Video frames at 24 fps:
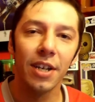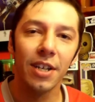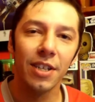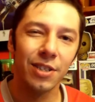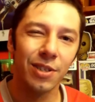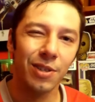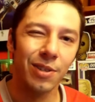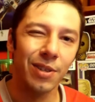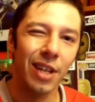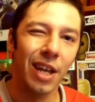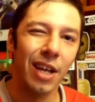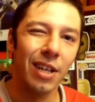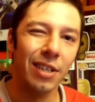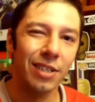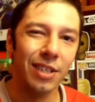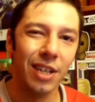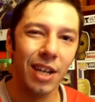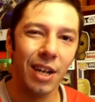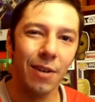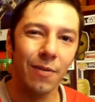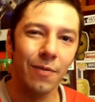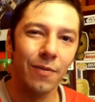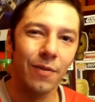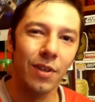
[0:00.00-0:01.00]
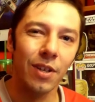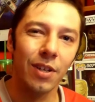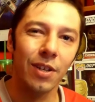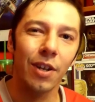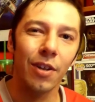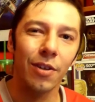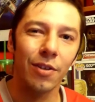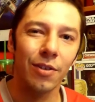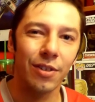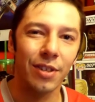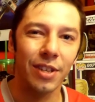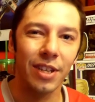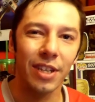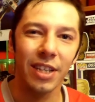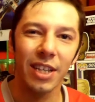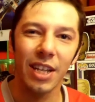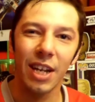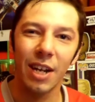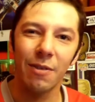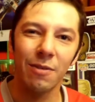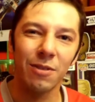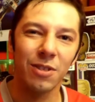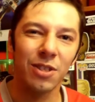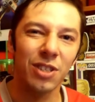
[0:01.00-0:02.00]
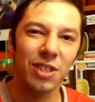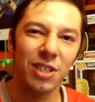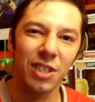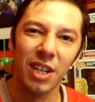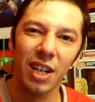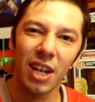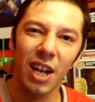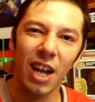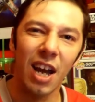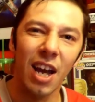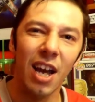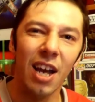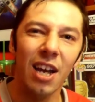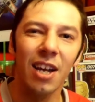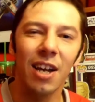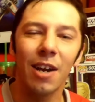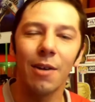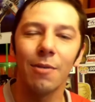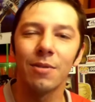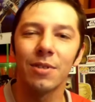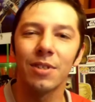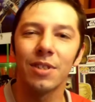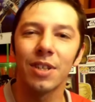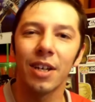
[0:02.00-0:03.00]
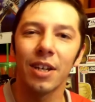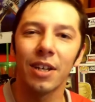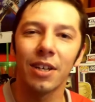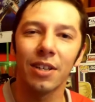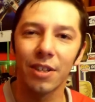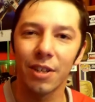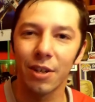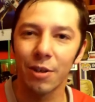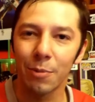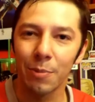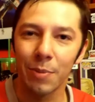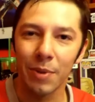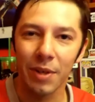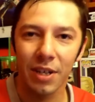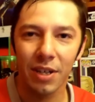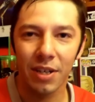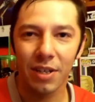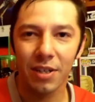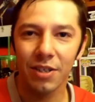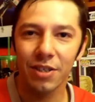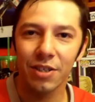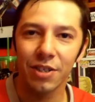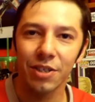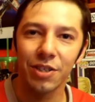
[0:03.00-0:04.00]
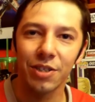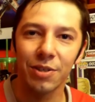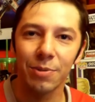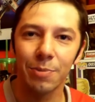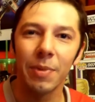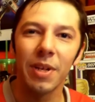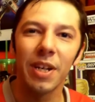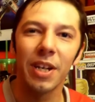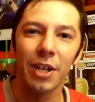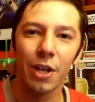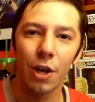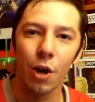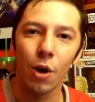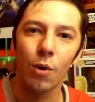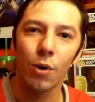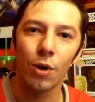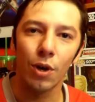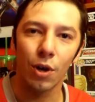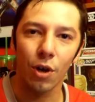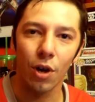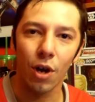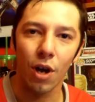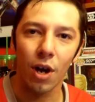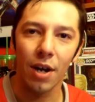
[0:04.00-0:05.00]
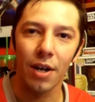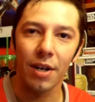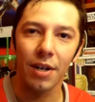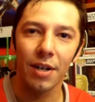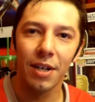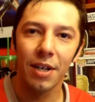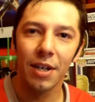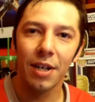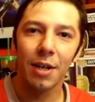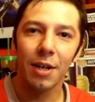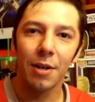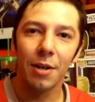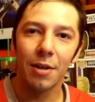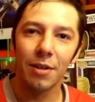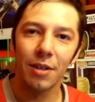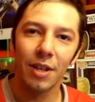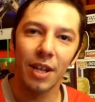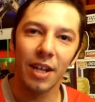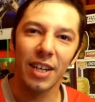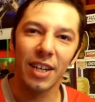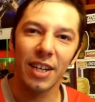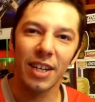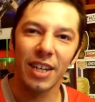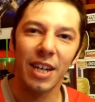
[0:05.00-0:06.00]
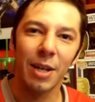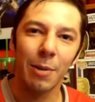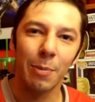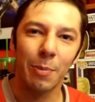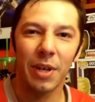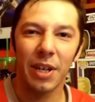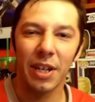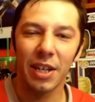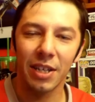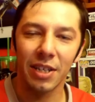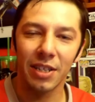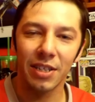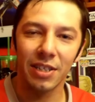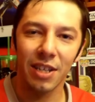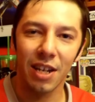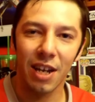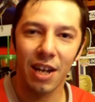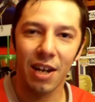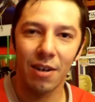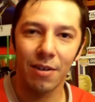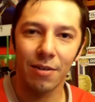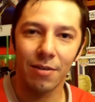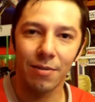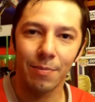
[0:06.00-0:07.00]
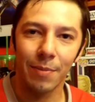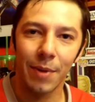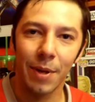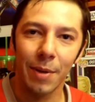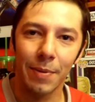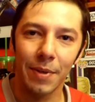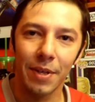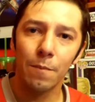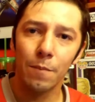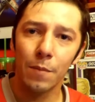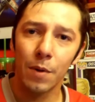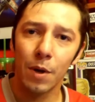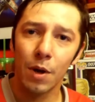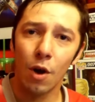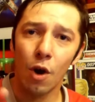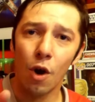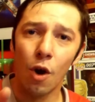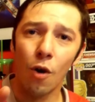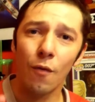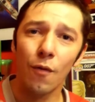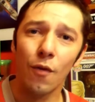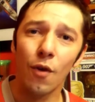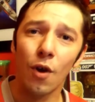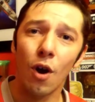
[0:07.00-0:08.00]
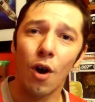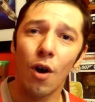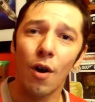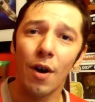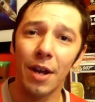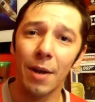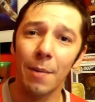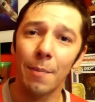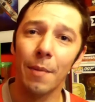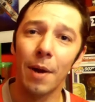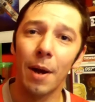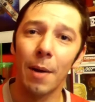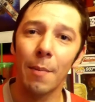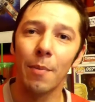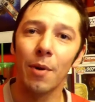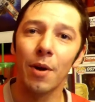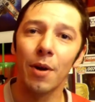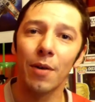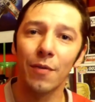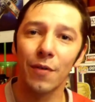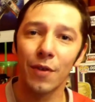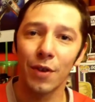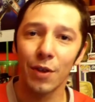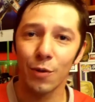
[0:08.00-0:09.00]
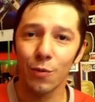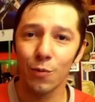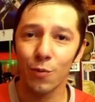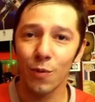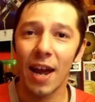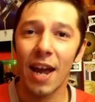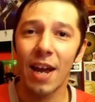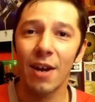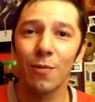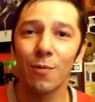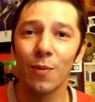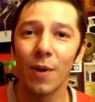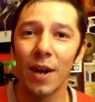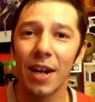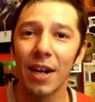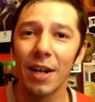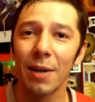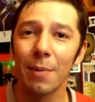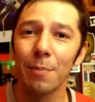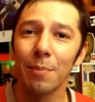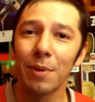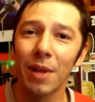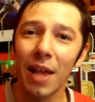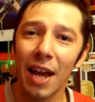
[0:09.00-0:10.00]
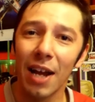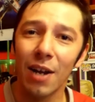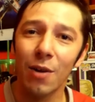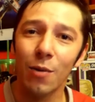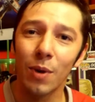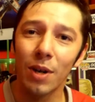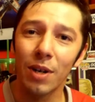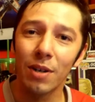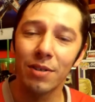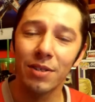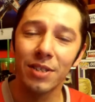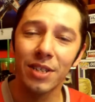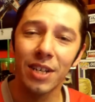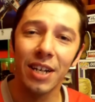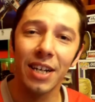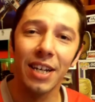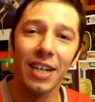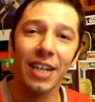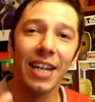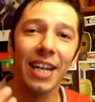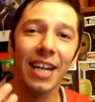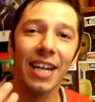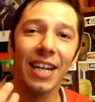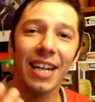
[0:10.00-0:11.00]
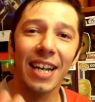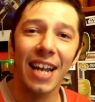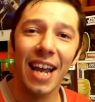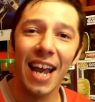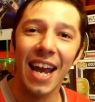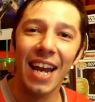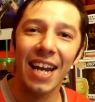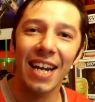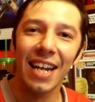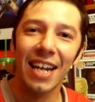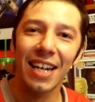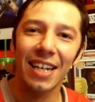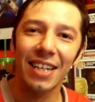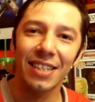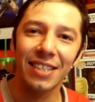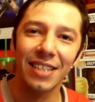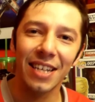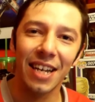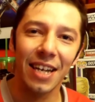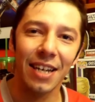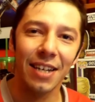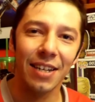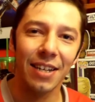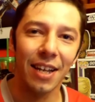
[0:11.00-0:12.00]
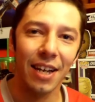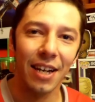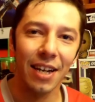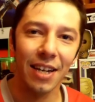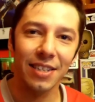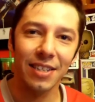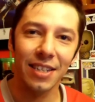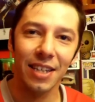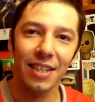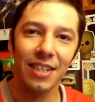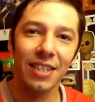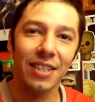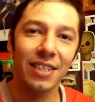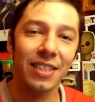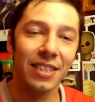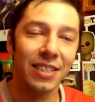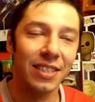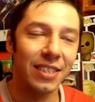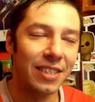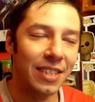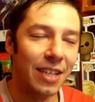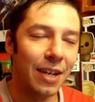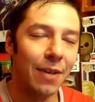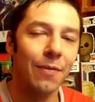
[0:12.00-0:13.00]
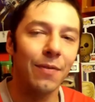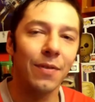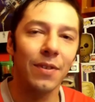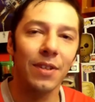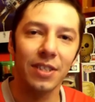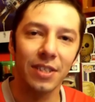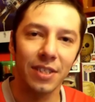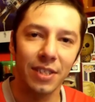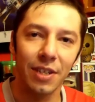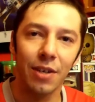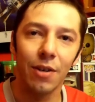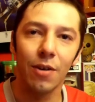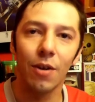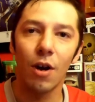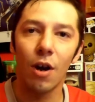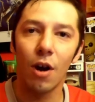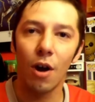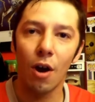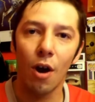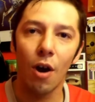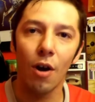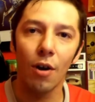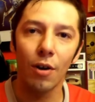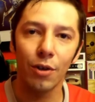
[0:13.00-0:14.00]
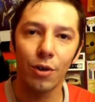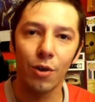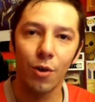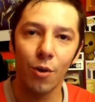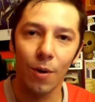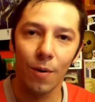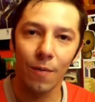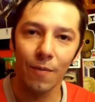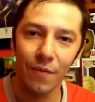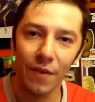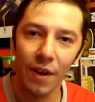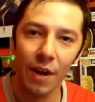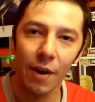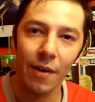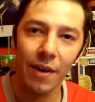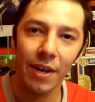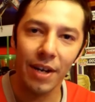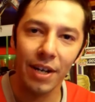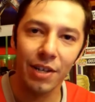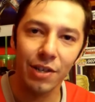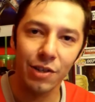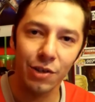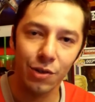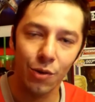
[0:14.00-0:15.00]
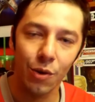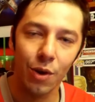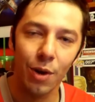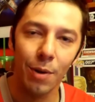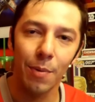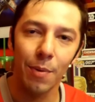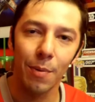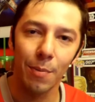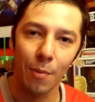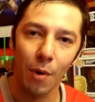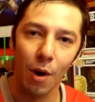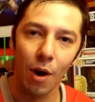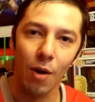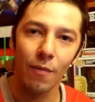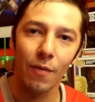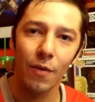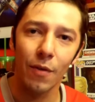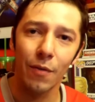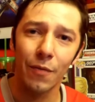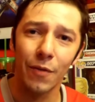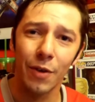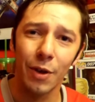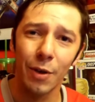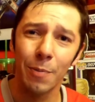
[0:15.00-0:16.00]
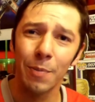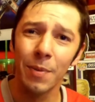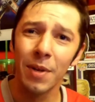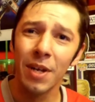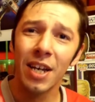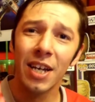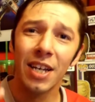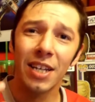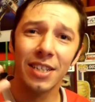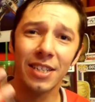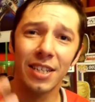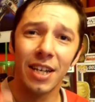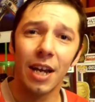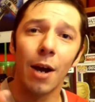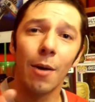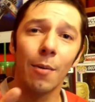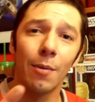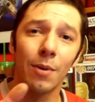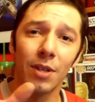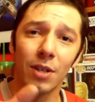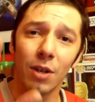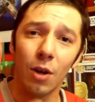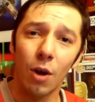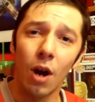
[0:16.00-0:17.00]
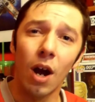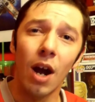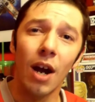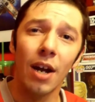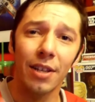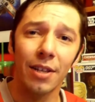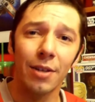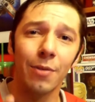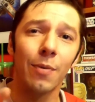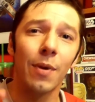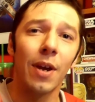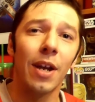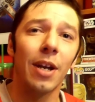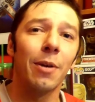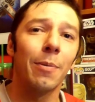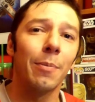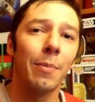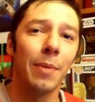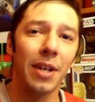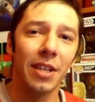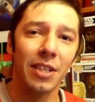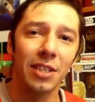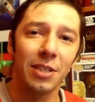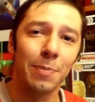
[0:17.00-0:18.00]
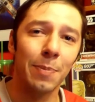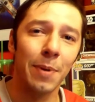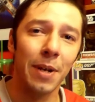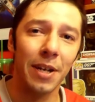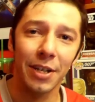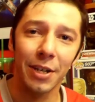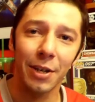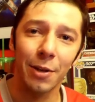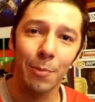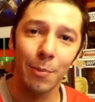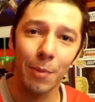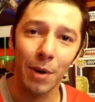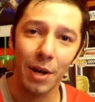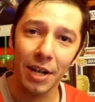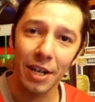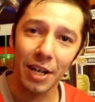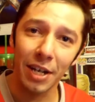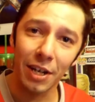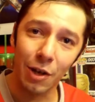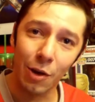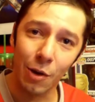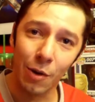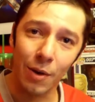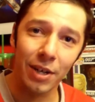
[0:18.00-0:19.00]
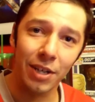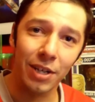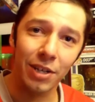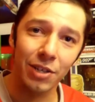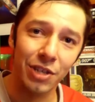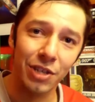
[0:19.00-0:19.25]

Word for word: So that's kind of another thing that I was just like, eh, I was like a little bit just mediocre on like nitpicky style maybe but overall in my book for the Radd rating black widow's gonna get an 8 out of 10 like i said this is definitely still a hardcore very enjoyable marvel film I would highly recommend spending your money and going to